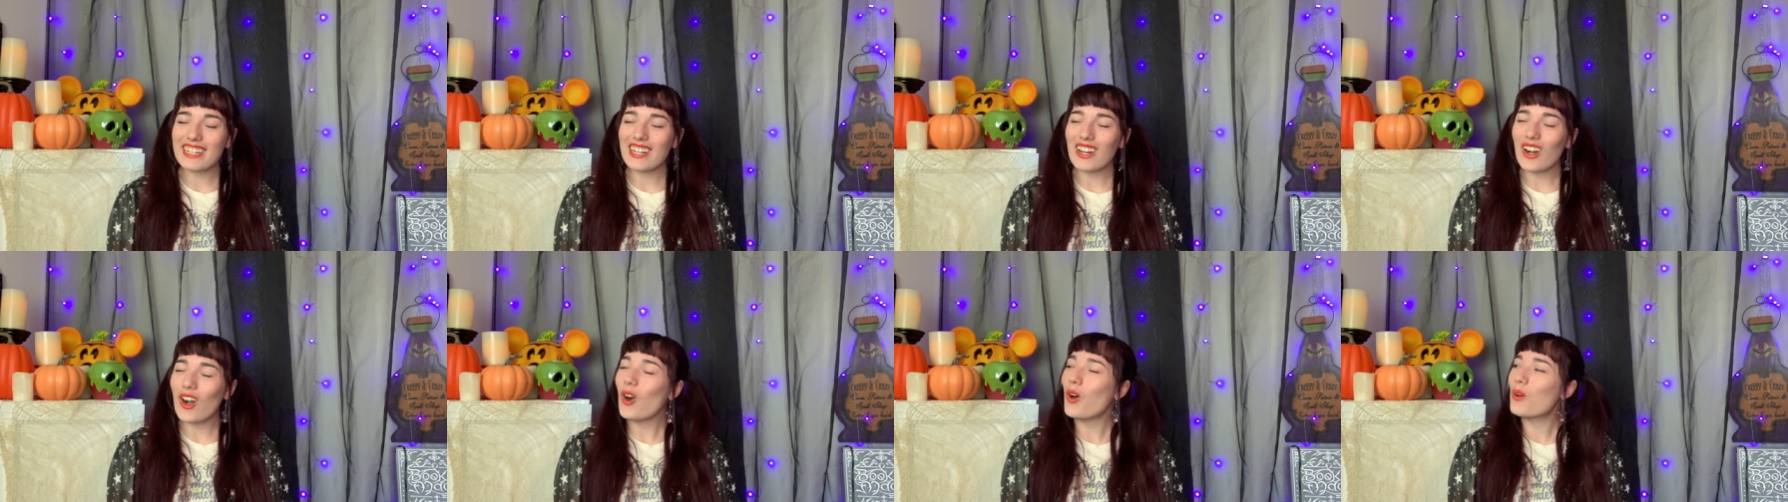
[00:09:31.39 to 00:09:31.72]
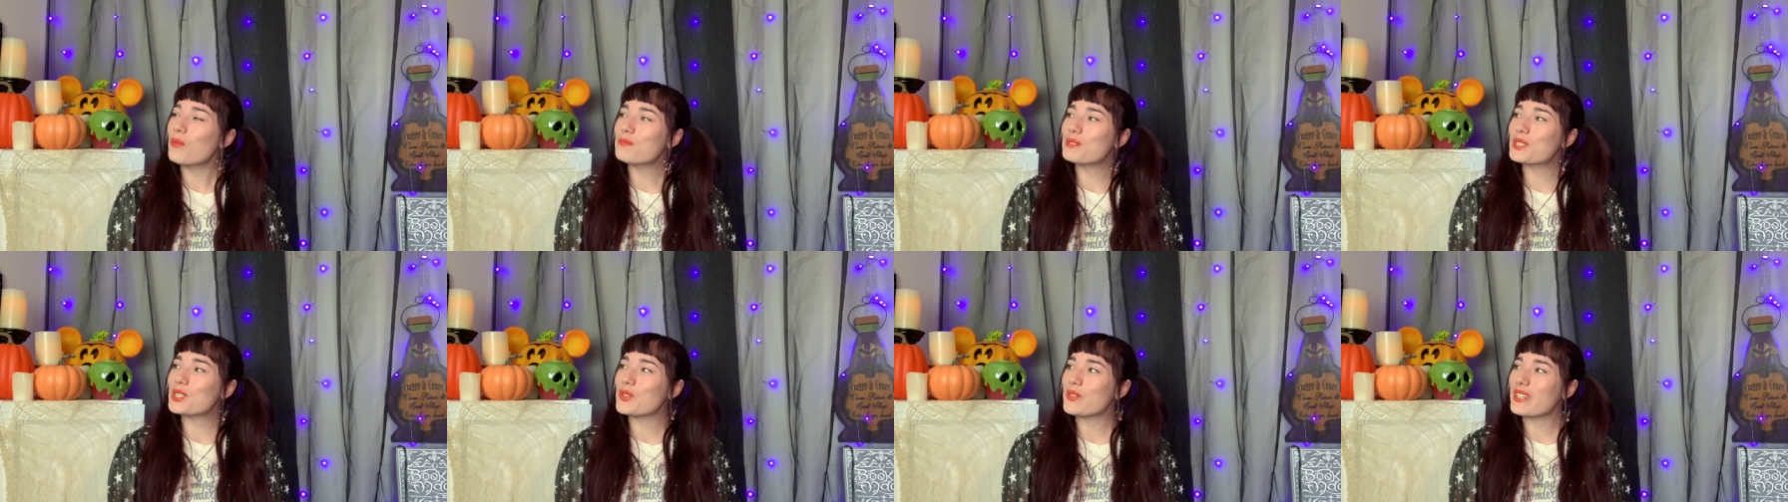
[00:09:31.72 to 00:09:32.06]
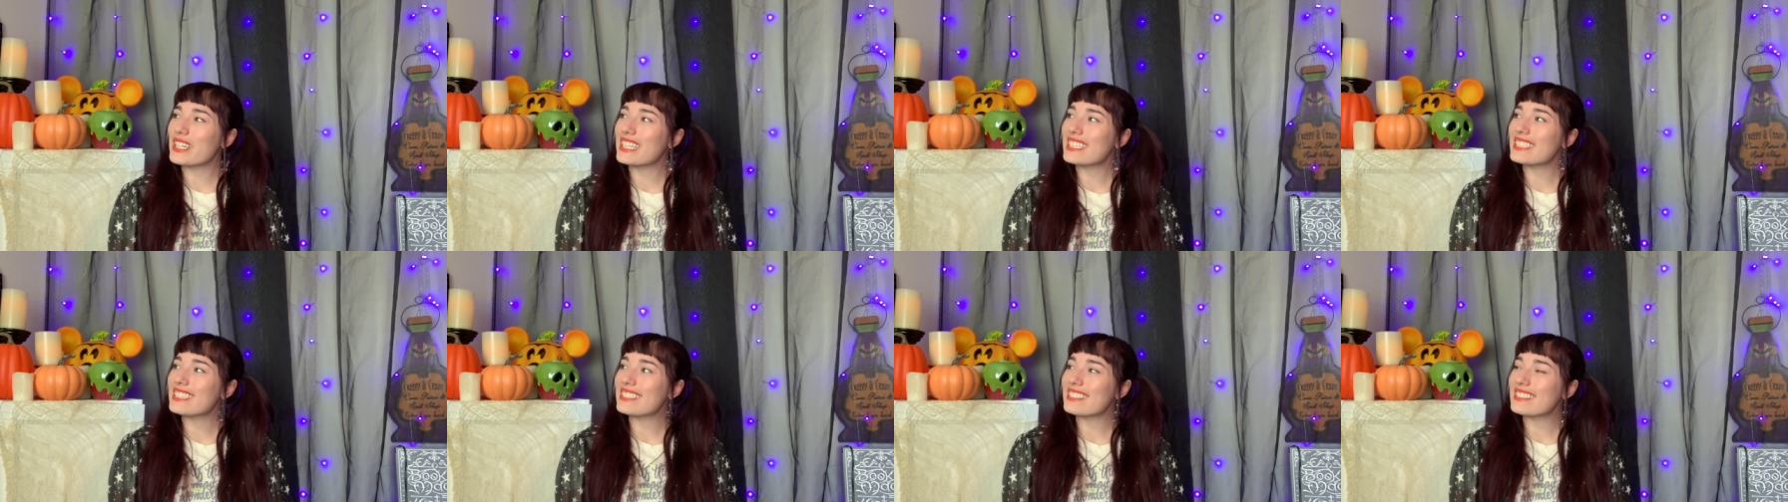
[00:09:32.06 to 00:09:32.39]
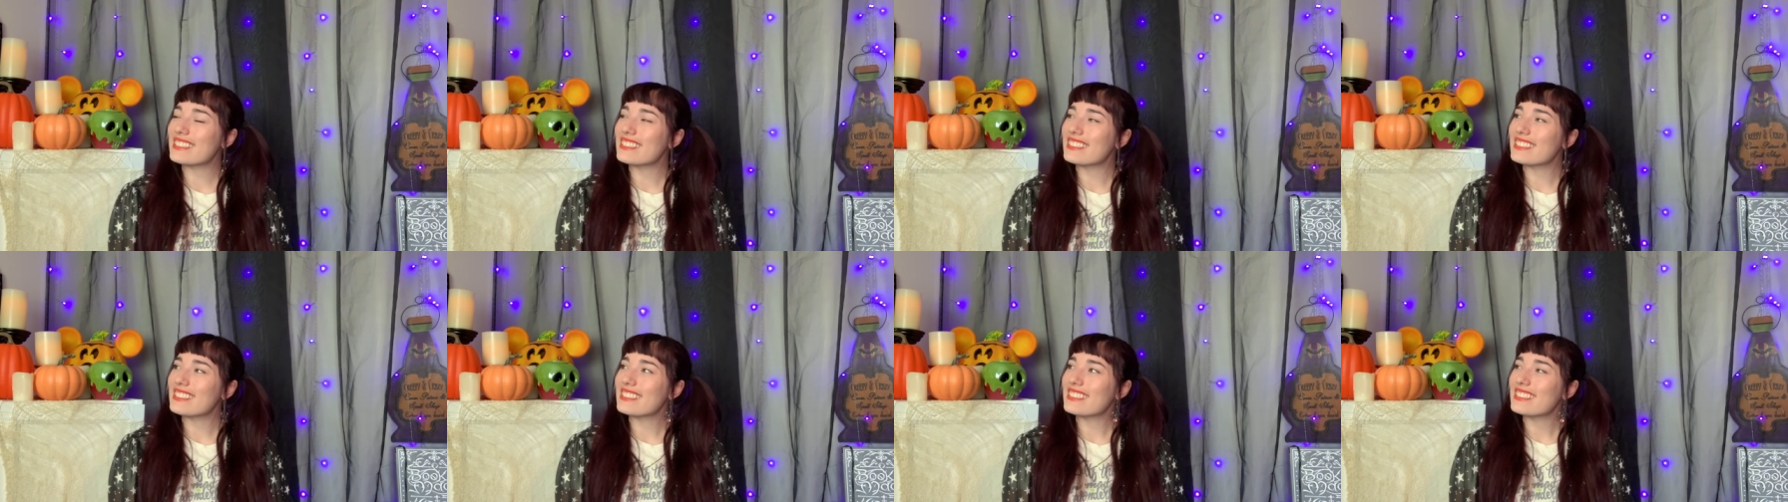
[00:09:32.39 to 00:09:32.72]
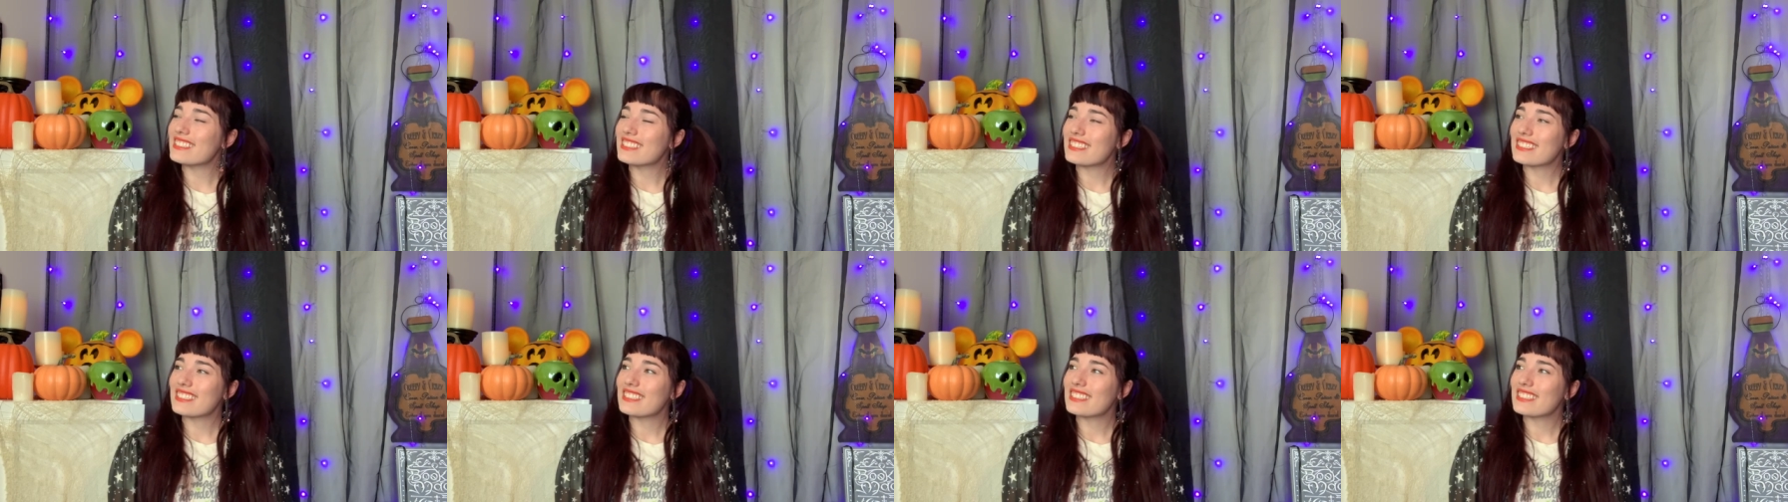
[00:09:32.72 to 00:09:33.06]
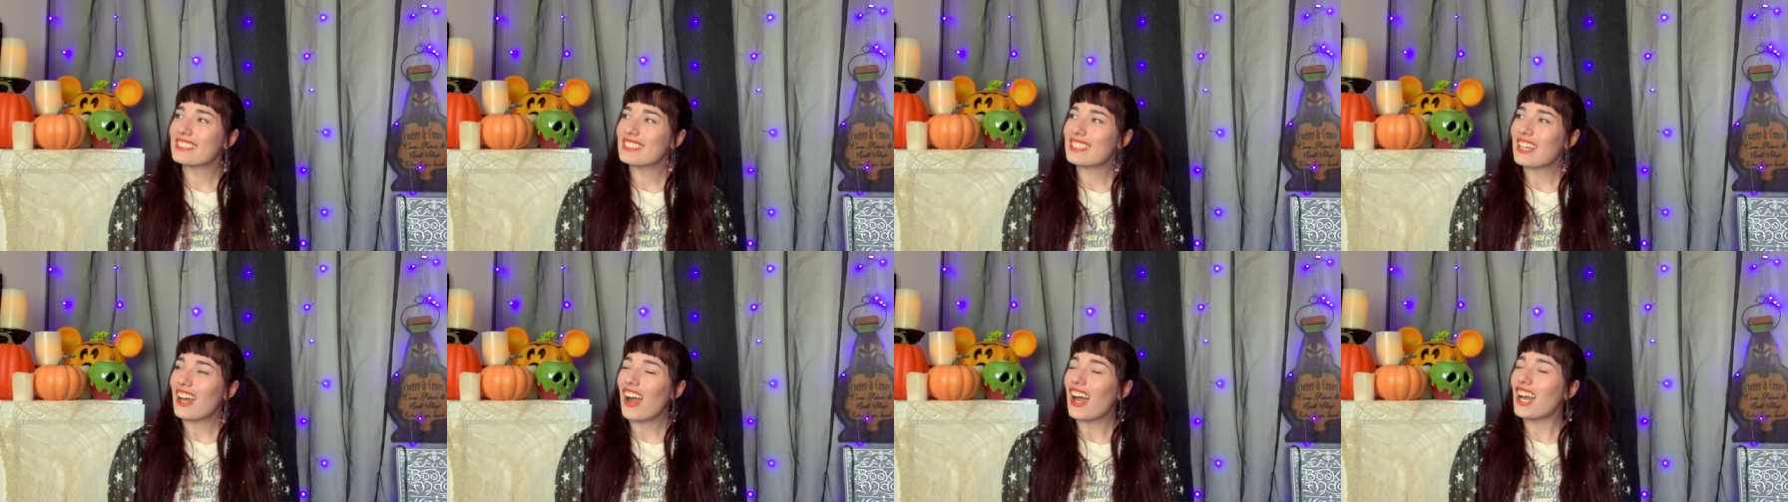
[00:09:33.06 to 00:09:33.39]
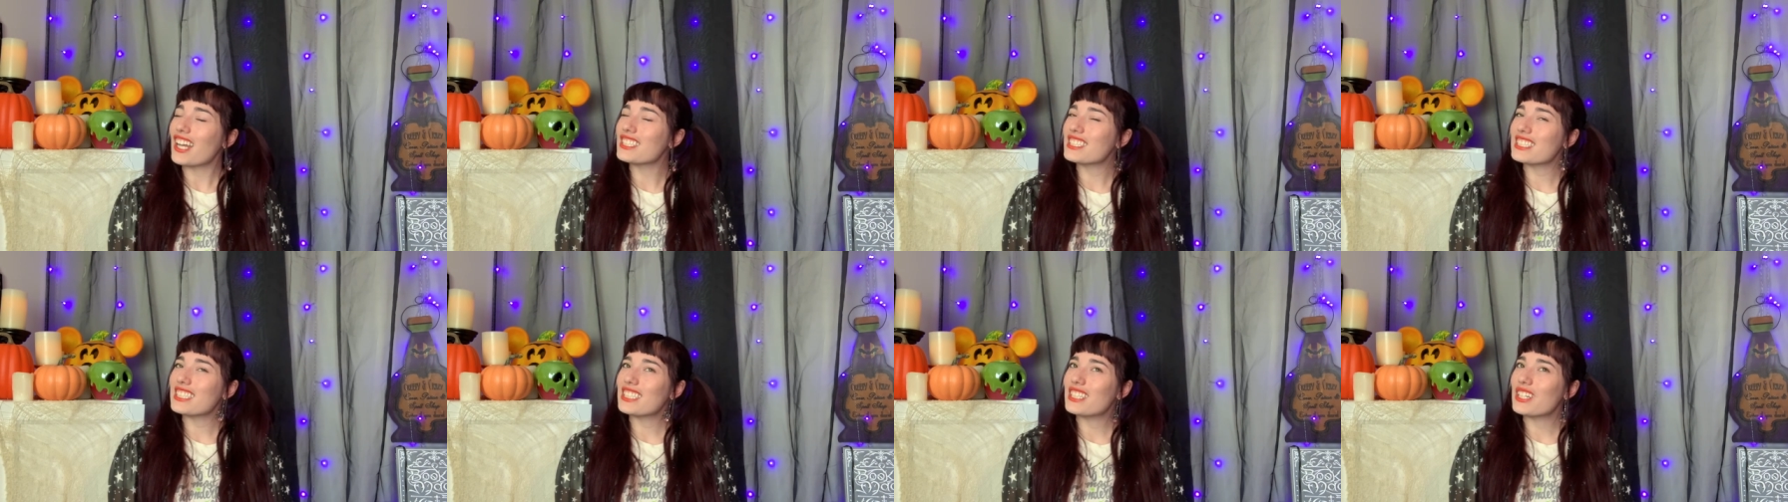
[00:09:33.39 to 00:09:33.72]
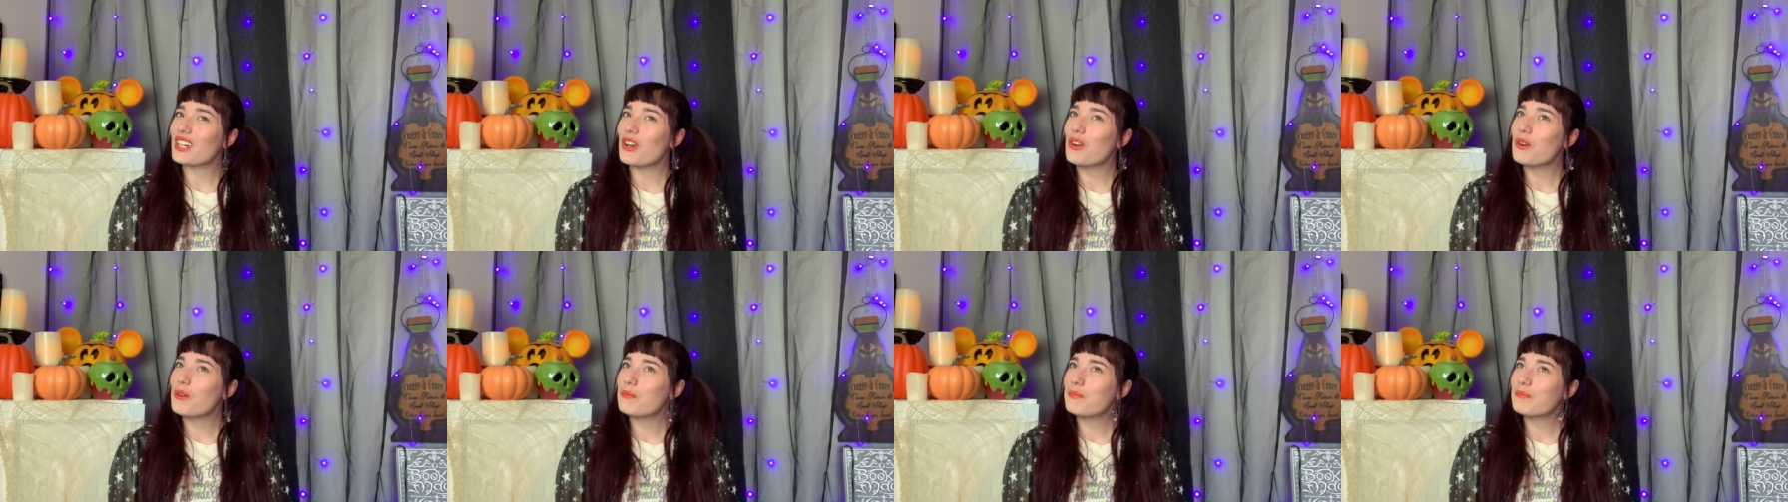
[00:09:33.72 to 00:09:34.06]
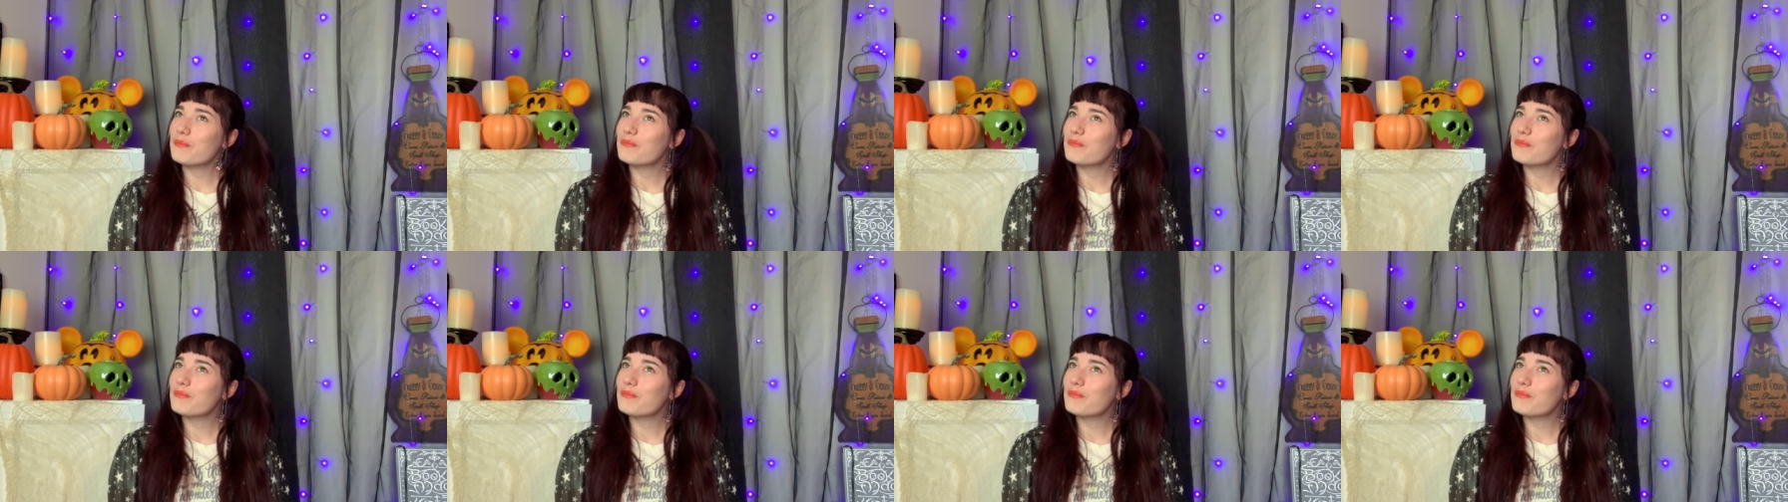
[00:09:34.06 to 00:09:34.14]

home sweet haunted home.